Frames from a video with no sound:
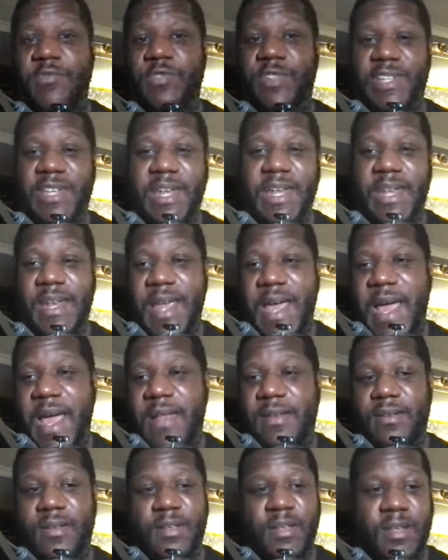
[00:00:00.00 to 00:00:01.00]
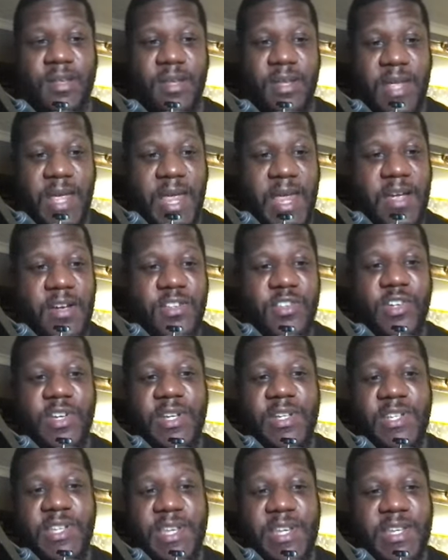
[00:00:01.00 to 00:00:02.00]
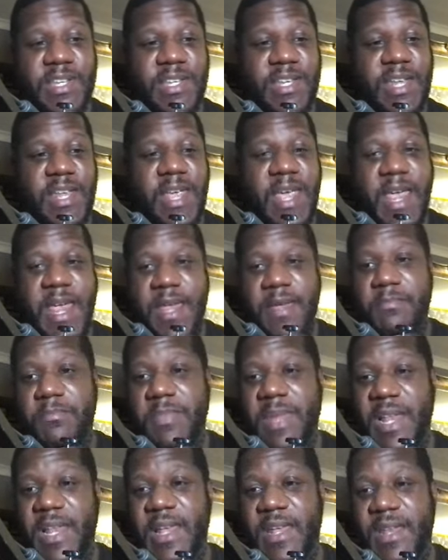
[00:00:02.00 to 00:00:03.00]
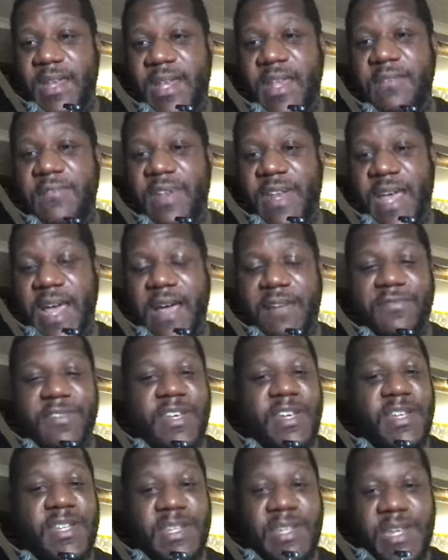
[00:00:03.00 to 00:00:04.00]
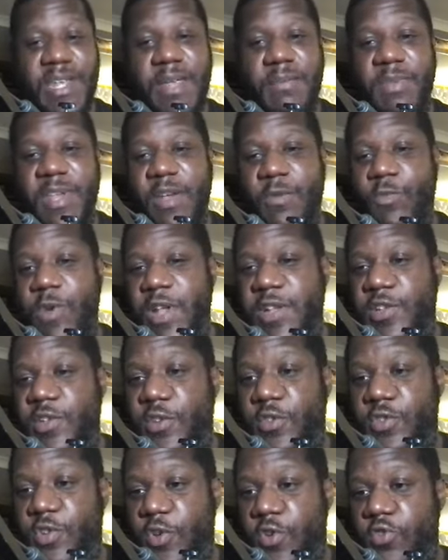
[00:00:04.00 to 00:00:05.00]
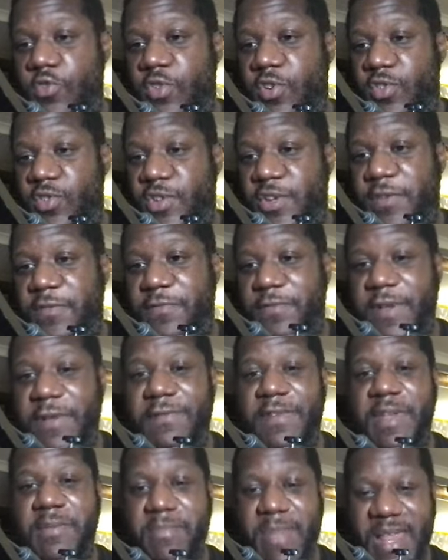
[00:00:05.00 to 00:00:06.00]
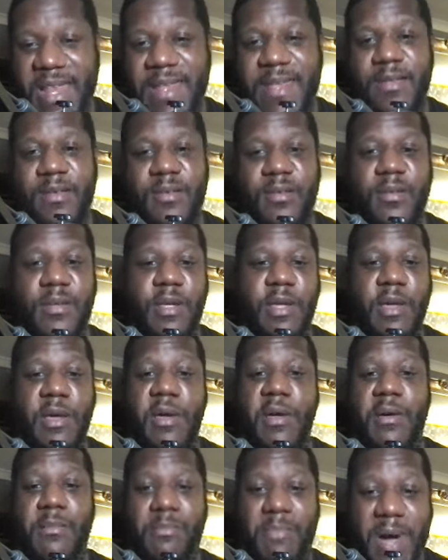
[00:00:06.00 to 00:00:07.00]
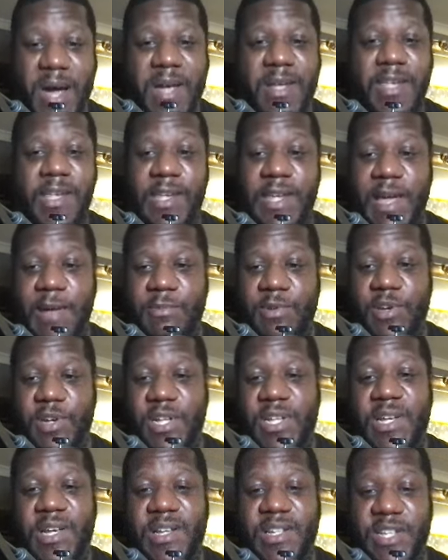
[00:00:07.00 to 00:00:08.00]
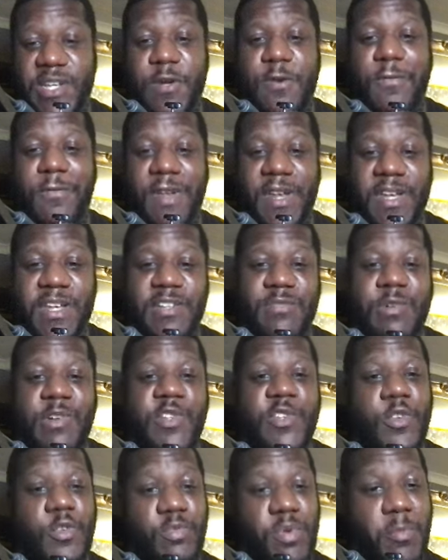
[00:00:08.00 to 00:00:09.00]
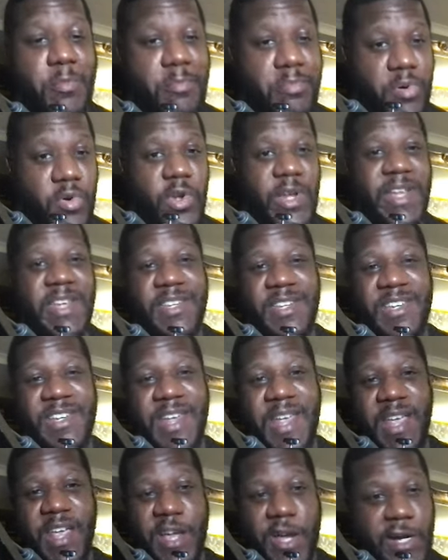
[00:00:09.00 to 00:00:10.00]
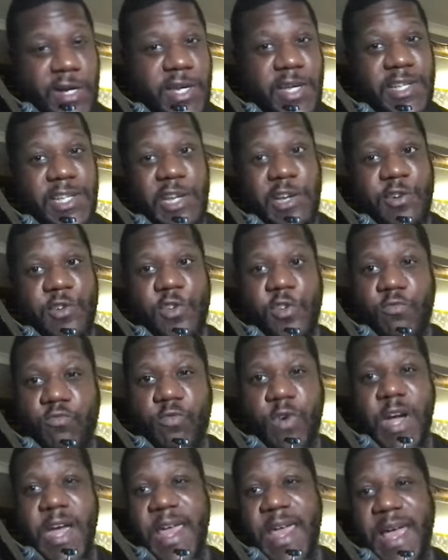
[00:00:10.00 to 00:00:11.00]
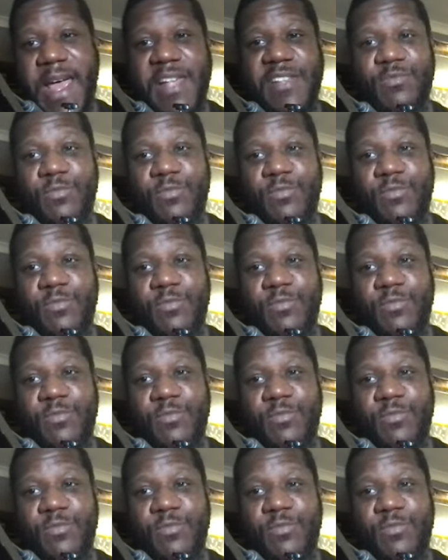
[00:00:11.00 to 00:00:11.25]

sitting at 168 million even after this dip. It went to 250 million. Market cap, guys, and I still think this one's super bullish. I'm going to tell you why as